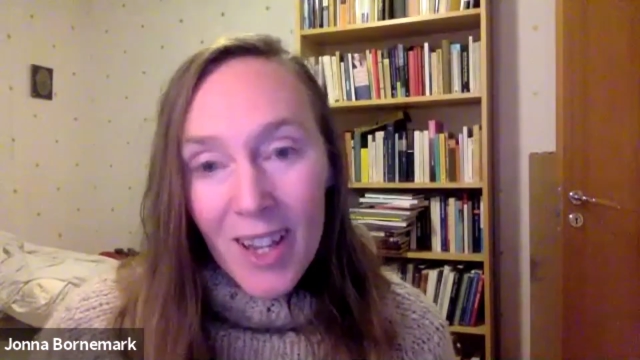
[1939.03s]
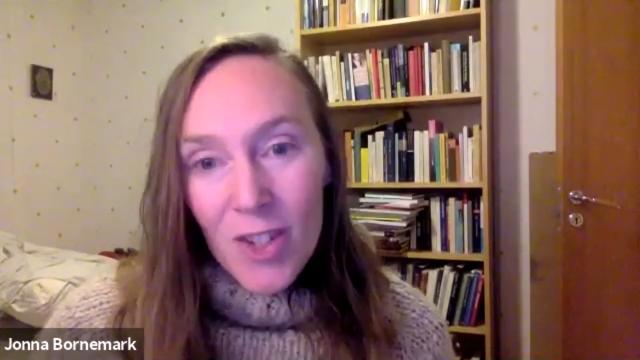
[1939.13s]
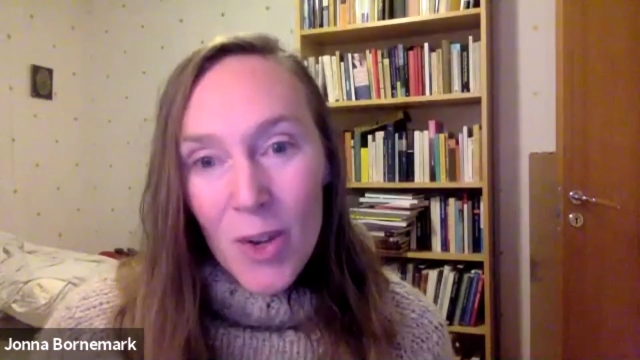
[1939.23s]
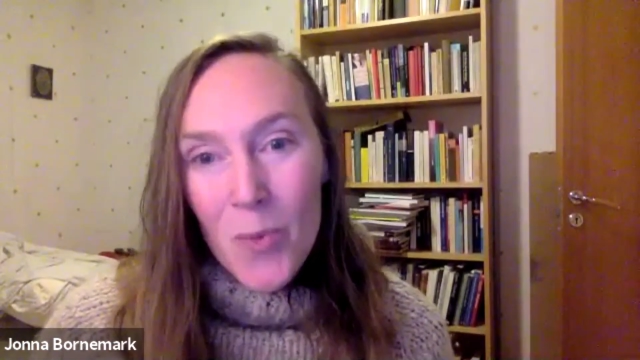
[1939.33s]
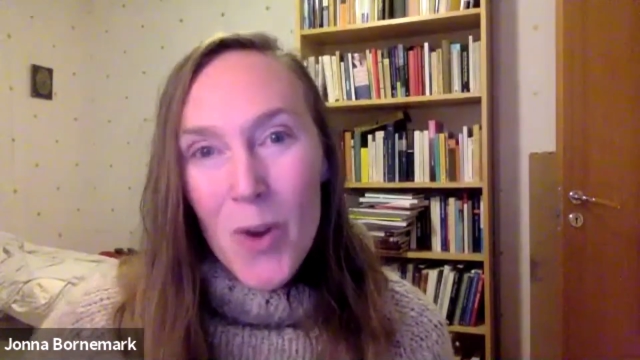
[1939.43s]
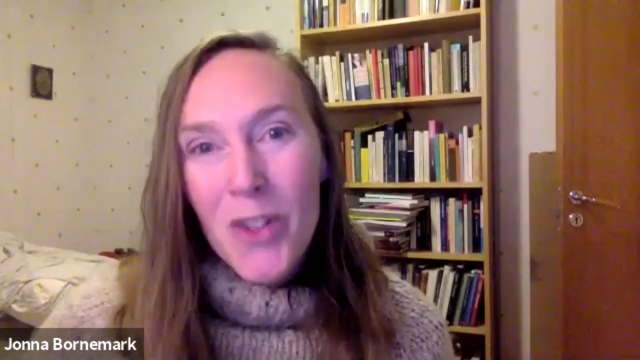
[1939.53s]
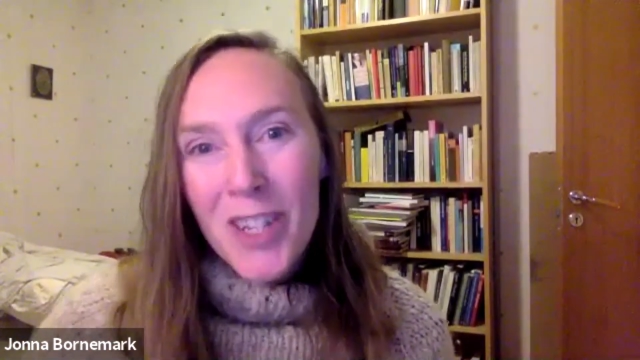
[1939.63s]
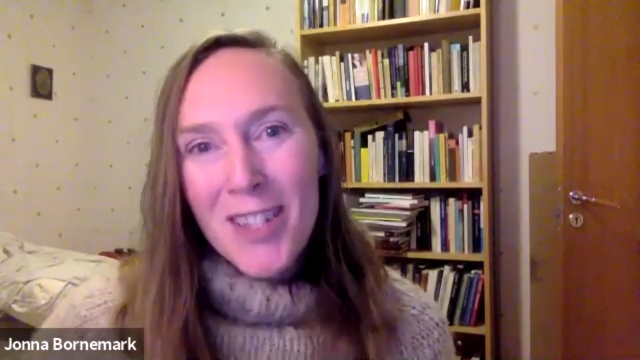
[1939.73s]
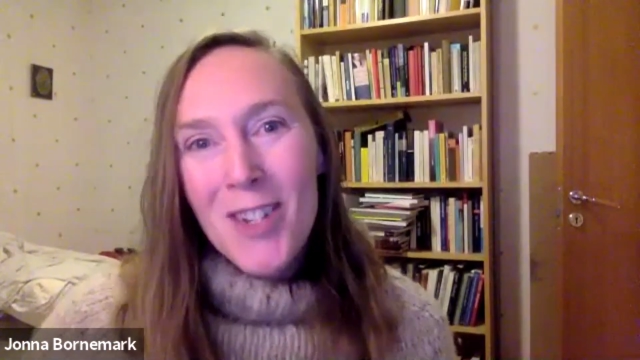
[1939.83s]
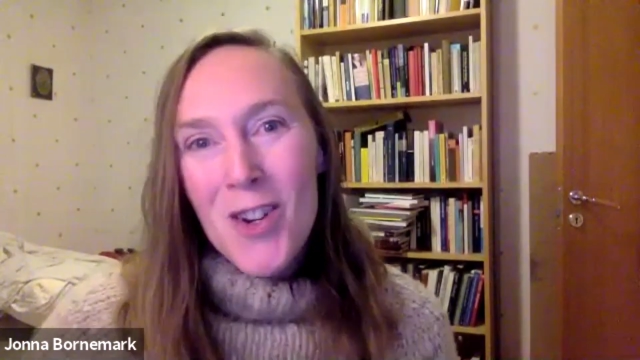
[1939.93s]
So what
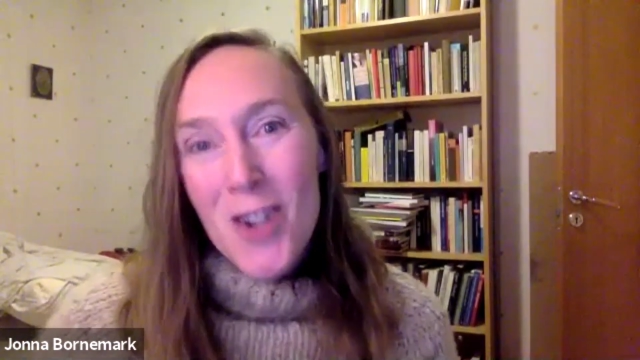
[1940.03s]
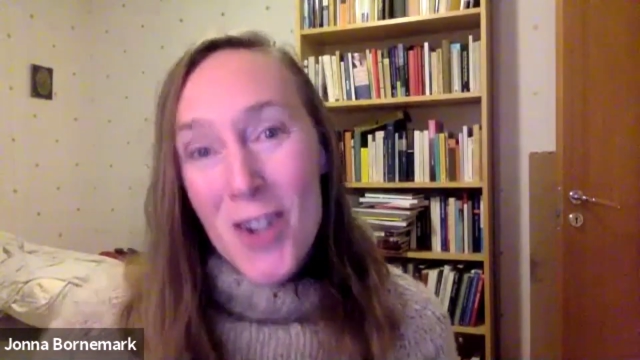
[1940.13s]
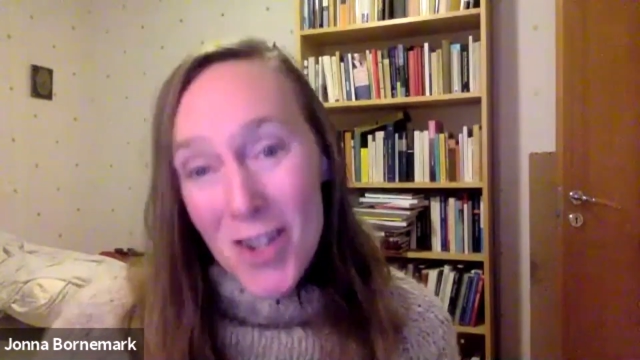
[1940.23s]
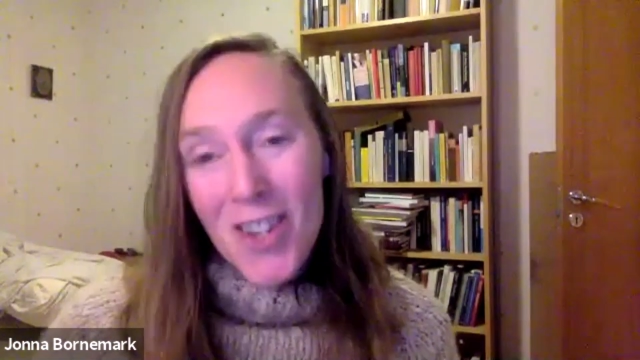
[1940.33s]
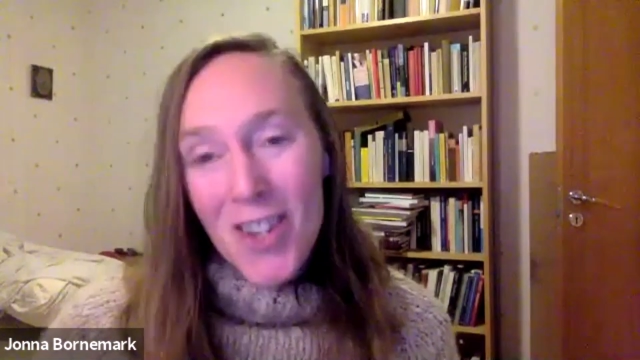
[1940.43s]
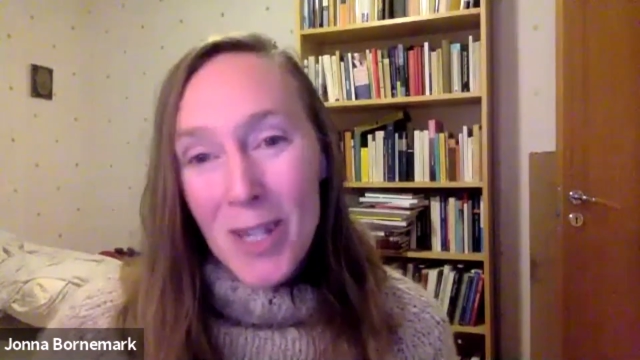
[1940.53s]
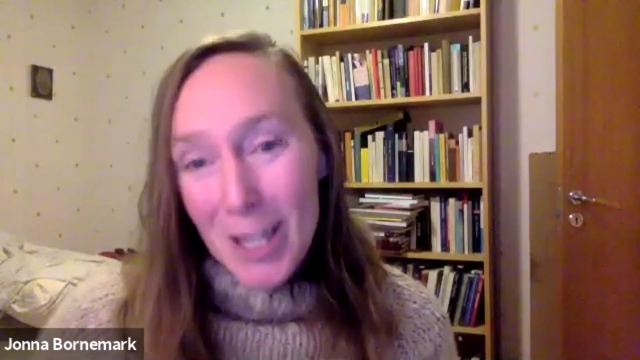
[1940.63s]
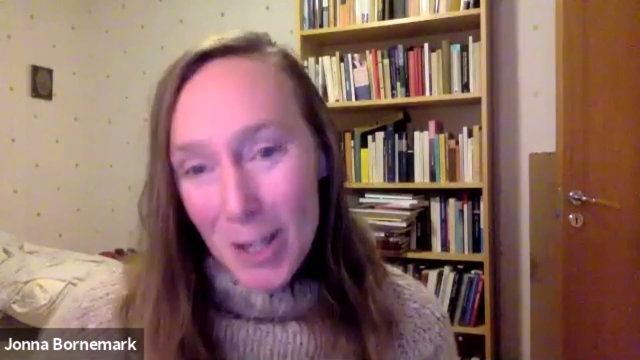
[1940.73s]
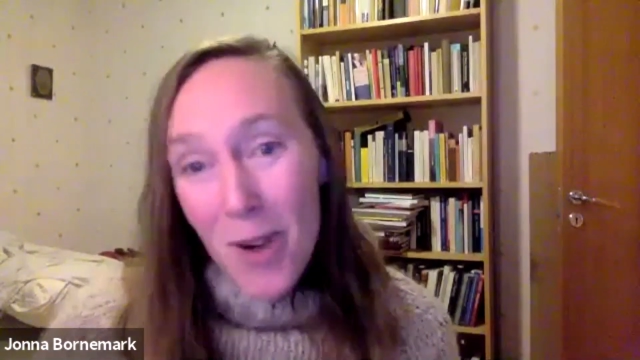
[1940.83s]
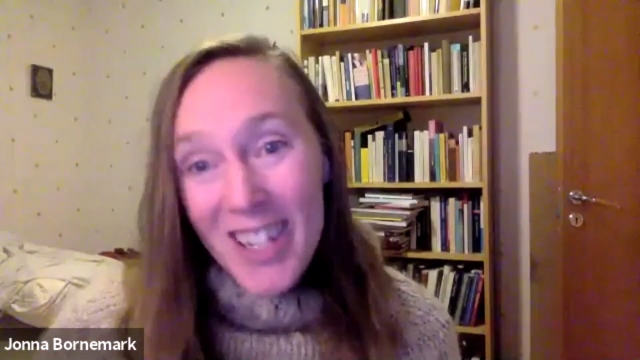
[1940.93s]
is good? What
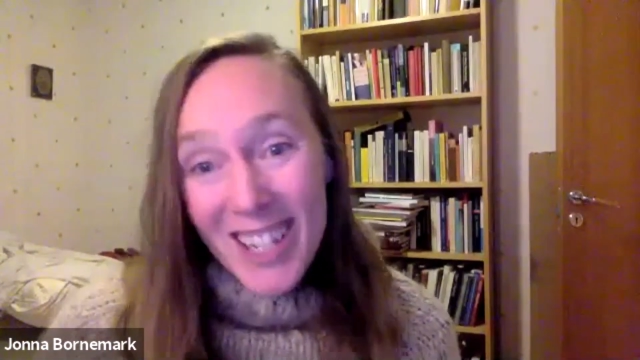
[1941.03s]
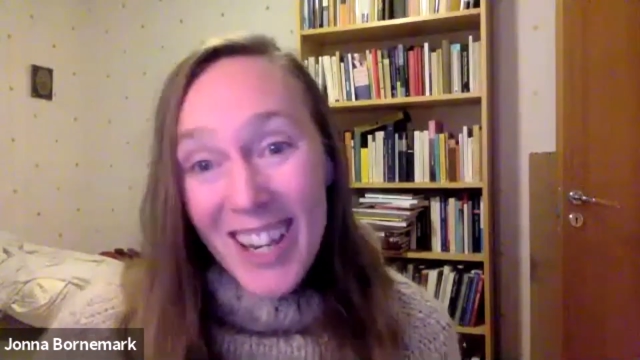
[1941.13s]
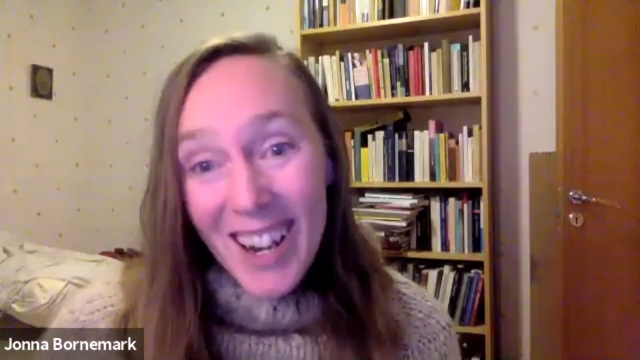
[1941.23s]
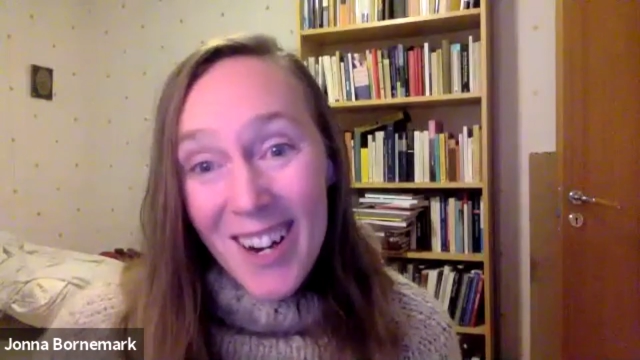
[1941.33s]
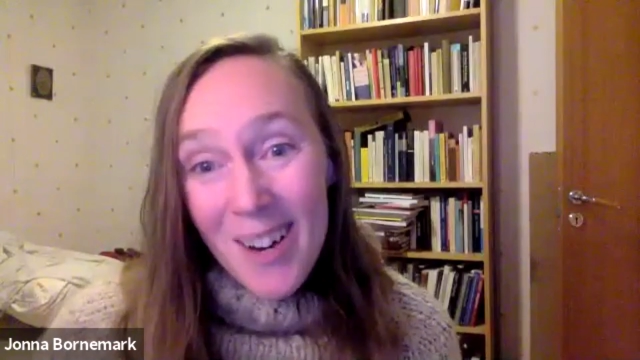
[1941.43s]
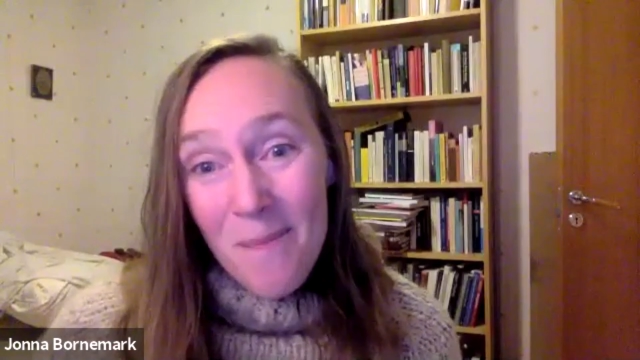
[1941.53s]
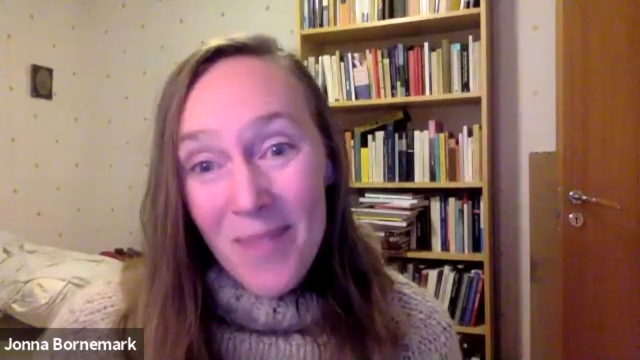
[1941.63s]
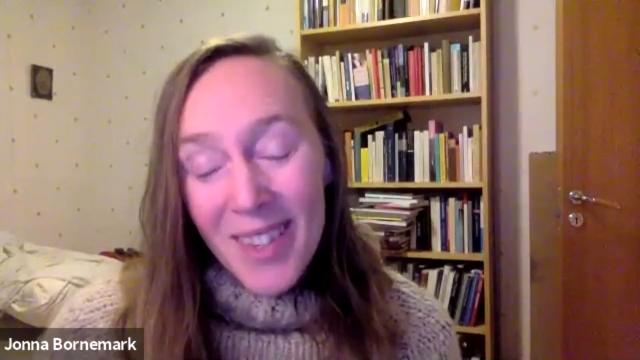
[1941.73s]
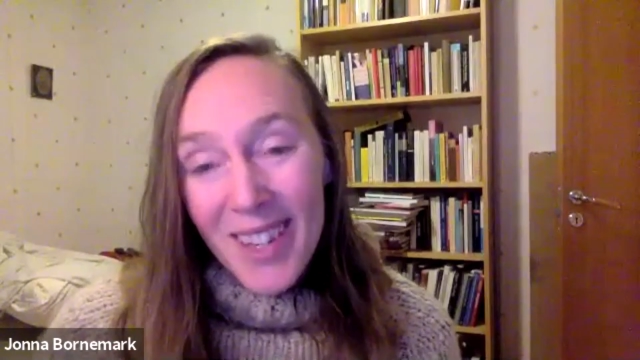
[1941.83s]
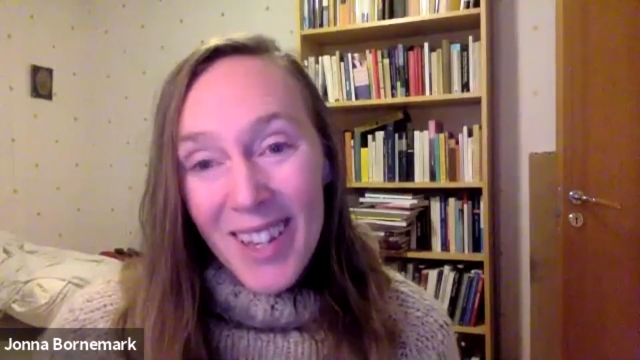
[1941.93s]
is quality
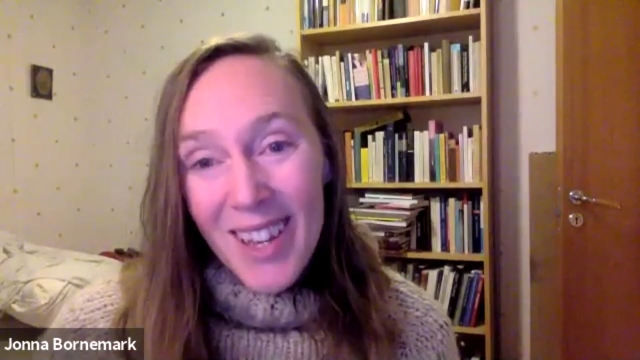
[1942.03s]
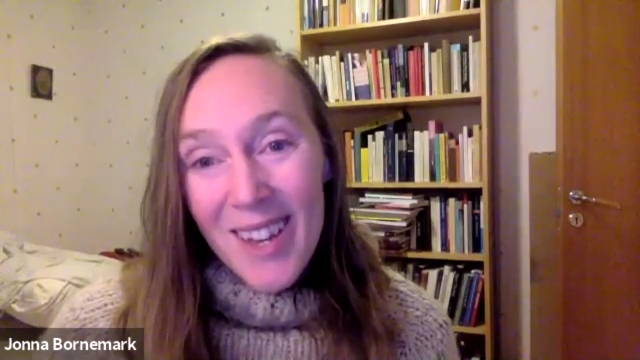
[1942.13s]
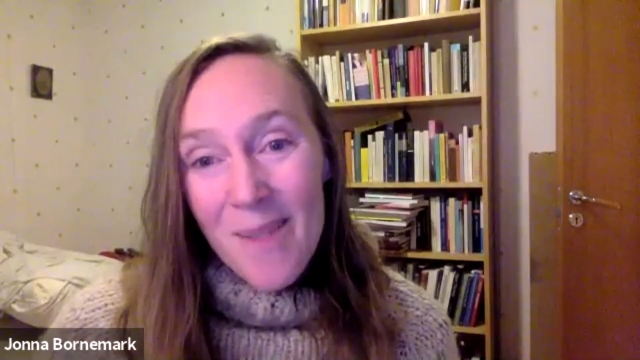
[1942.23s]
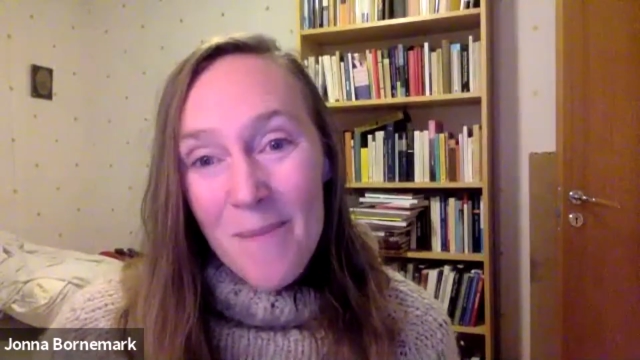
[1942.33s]
here?